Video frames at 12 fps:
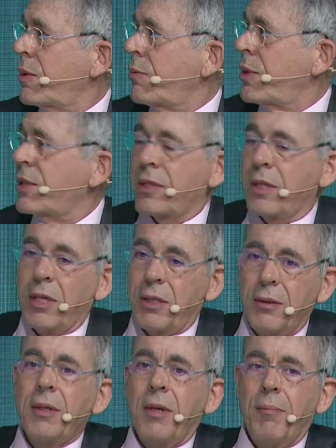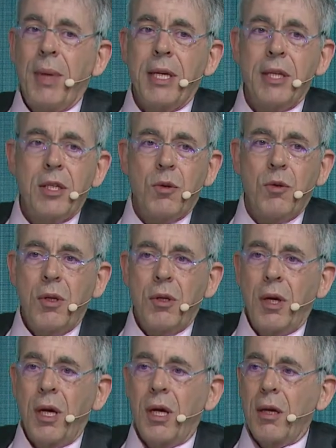was managed
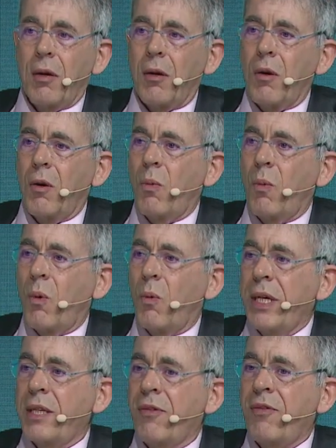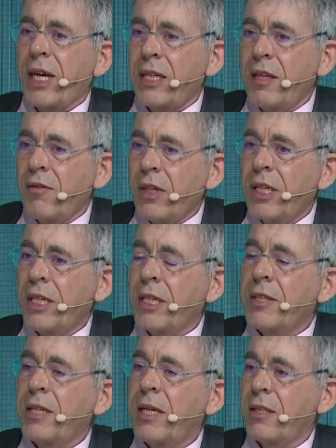quite effectively, in a
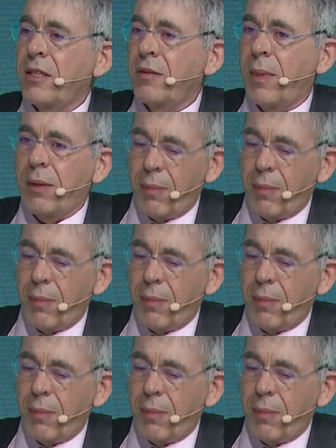sense,